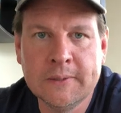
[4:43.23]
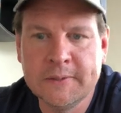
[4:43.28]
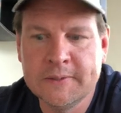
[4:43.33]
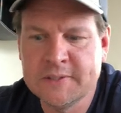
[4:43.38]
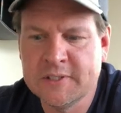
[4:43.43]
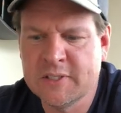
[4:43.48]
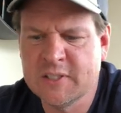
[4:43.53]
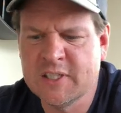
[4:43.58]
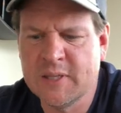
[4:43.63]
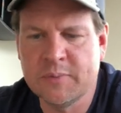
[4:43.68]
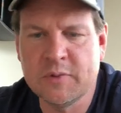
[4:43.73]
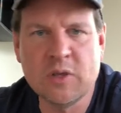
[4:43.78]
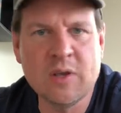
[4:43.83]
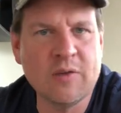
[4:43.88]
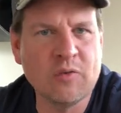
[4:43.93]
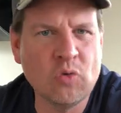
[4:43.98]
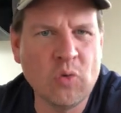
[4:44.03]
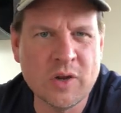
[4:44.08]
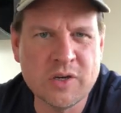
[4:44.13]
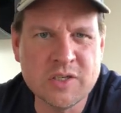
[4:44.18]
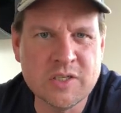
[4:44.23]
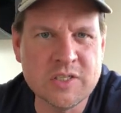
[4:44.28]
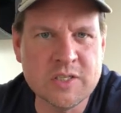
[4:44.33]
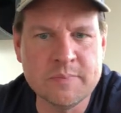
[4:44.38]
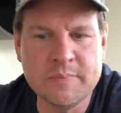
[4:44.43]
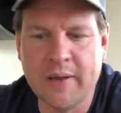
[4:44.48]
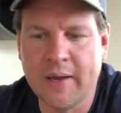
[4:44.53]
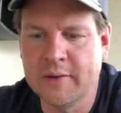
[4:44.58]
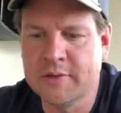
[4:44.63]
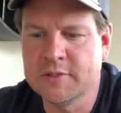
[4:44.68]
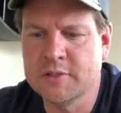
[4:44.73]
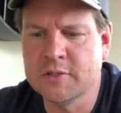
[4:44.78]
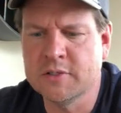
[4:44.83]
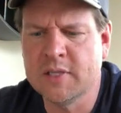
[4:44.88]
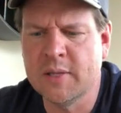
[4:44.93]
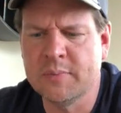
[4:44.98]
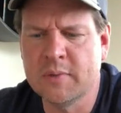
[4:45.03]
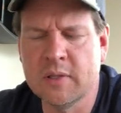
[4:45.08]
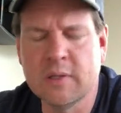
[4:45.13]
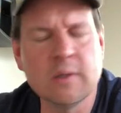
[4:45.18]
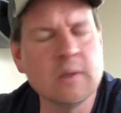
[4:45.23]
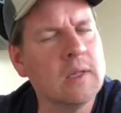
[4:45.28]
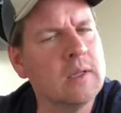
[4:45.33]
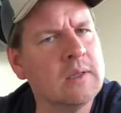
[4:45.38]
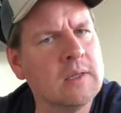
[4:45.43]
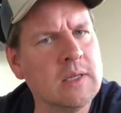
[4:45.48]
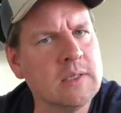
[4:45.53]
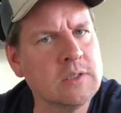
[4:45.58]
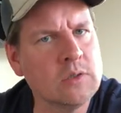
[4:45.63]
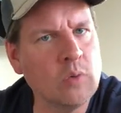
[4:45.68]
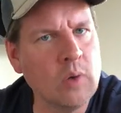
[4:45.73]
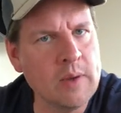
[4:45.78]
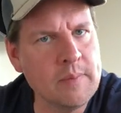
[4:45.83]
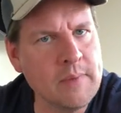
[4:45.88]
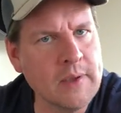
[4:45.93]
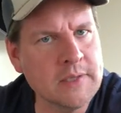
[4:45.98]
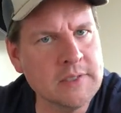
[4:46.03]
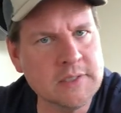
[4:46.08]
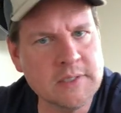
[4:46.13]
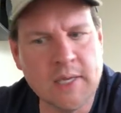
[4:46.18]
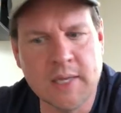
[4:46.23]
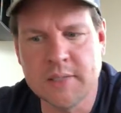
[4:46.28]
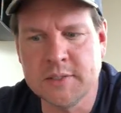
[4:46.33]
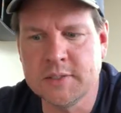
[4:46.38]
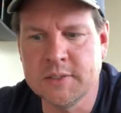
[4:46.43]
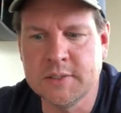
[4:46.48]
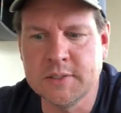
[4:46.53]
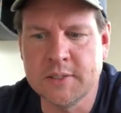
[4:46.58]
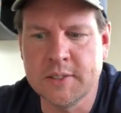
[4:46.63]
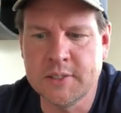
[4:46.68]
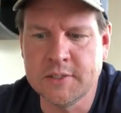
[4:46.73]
Is there something you have questions about? Is there something that doesn't quite make sense?